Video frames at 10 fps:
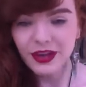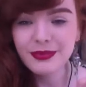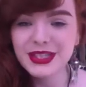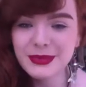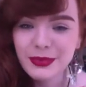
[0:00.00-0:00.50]

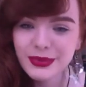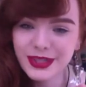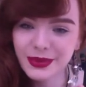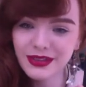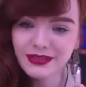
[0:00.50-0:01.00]
Miss
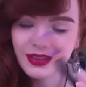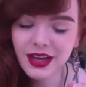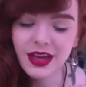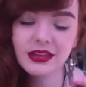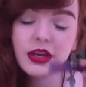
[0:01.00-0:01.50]
Sporty one.
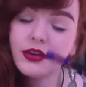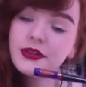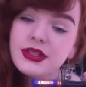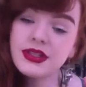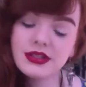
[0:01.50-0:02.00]
The only
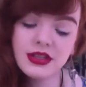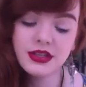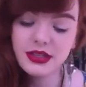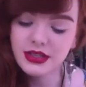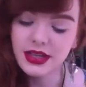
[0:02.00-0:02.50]
reason I started
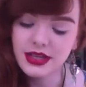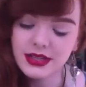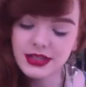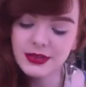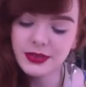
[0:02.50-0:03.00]
using
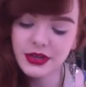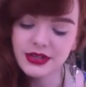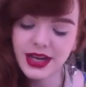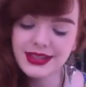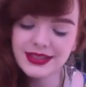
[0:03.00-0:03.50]
this is
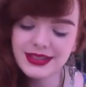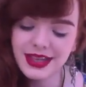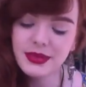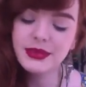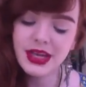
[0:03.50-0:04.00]
because it has the
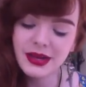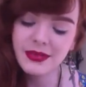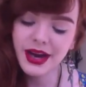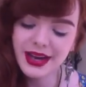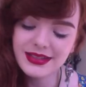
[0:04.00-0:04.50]
same nib
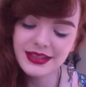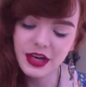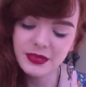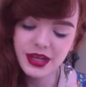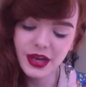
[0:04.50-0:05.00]
as the
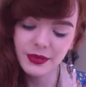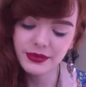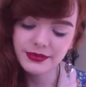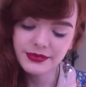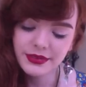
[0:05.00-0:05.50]
Urban Decay
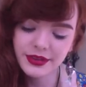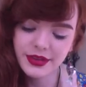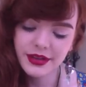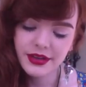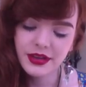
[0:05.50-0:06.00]
one,
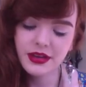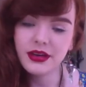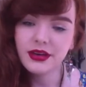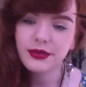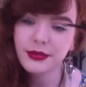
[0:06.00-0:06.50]

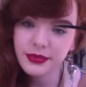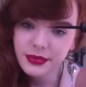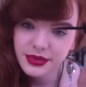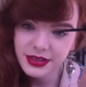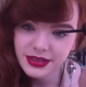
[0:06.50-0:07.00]
because
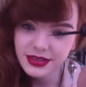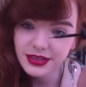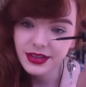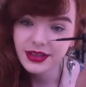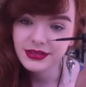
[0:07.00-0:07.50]
it's
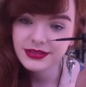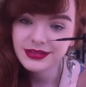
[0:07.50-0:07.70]
like that.